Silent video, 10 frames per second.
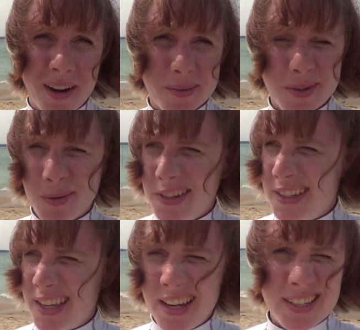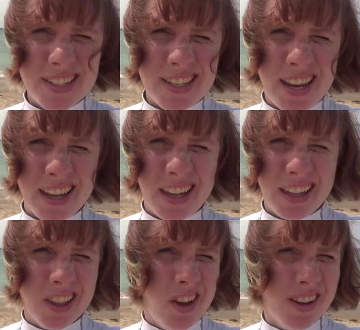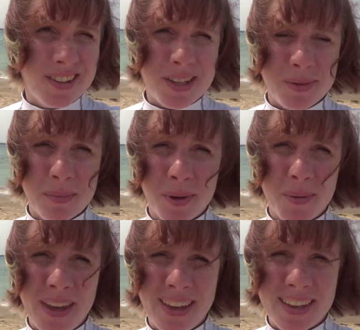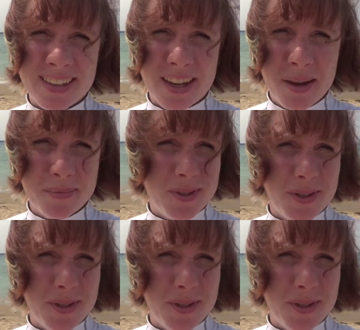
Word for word: um, so we decided to take a long September weekend up